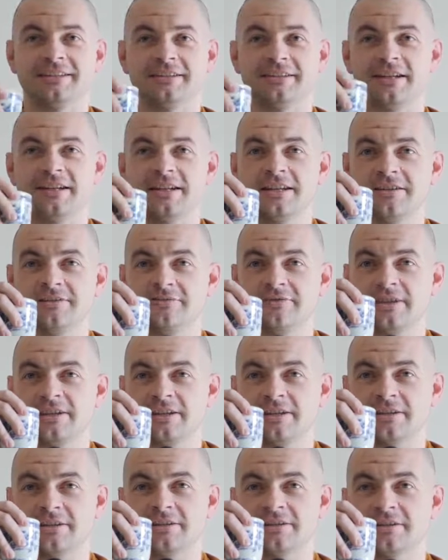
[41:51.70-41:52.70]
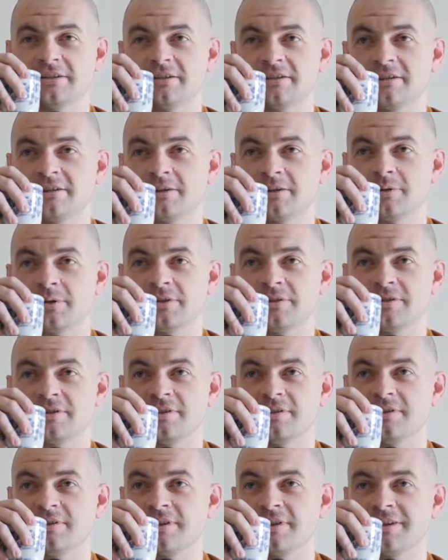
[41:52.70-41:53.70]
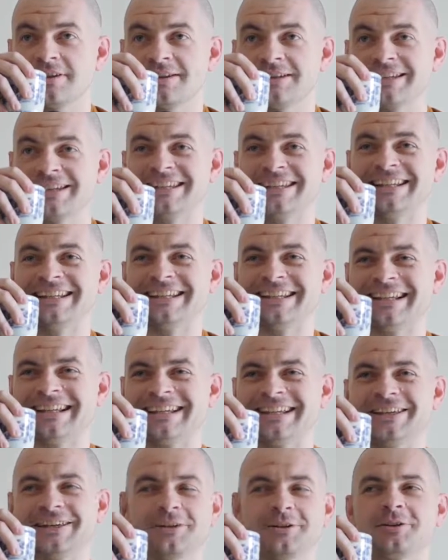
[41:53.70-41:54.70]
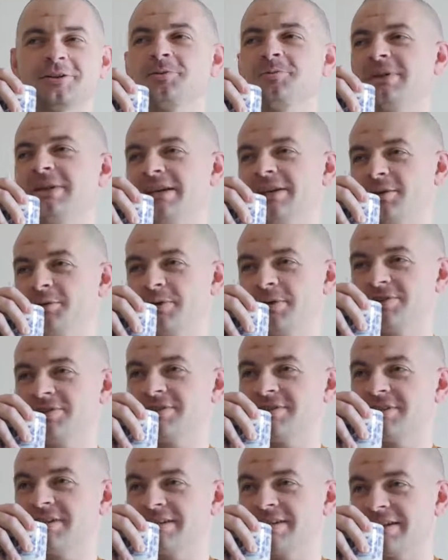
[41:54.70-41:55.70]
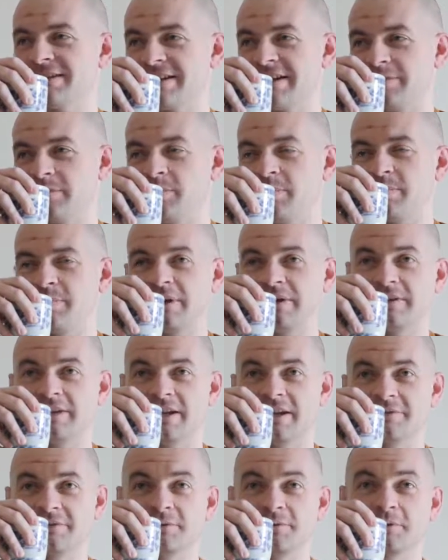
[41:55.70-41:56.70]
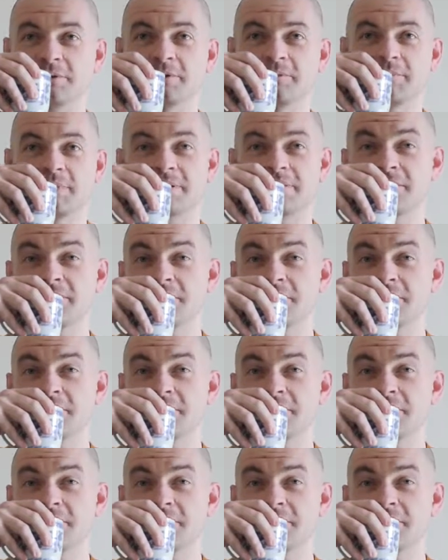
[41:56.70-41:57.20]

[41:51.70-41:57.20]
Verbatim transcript: Any Vinaya questions? Could be any questions. It doesn't have to be about today's talk. But